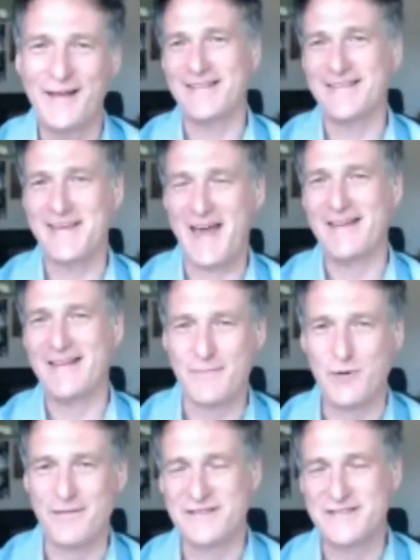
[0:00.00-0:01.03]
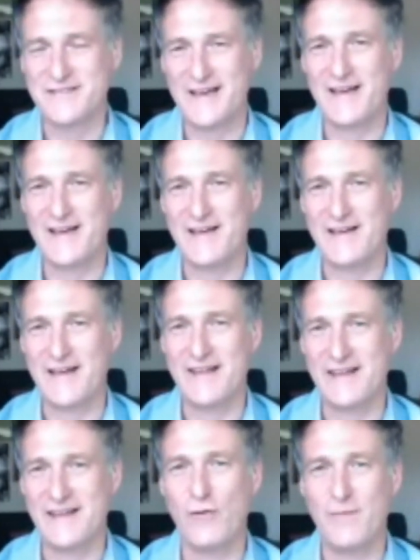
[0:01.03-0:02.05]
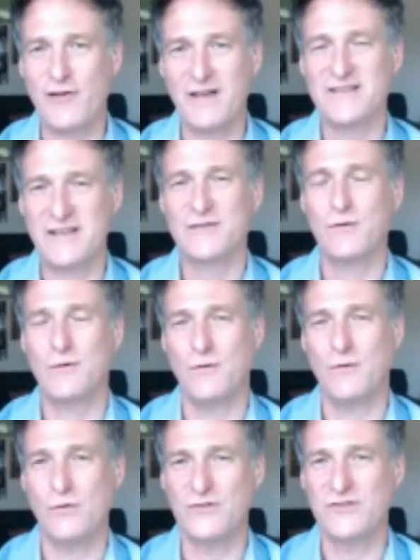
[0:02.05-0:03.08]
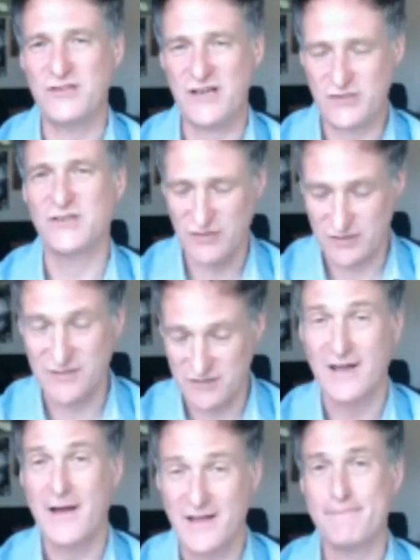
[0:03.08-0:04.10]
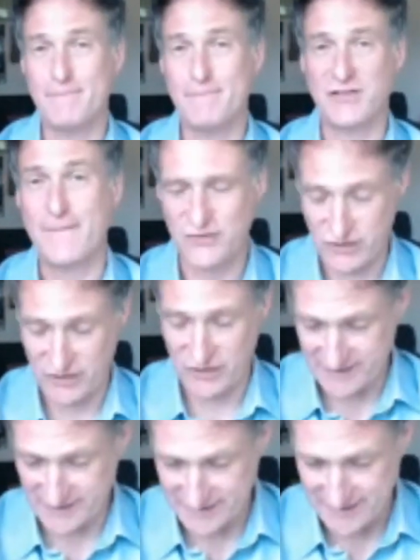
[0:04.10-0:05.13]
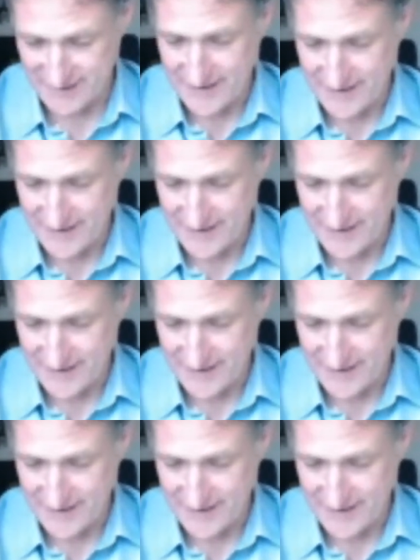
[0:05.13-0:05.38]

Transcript: intact, but any comments or suggestions, much appreciated.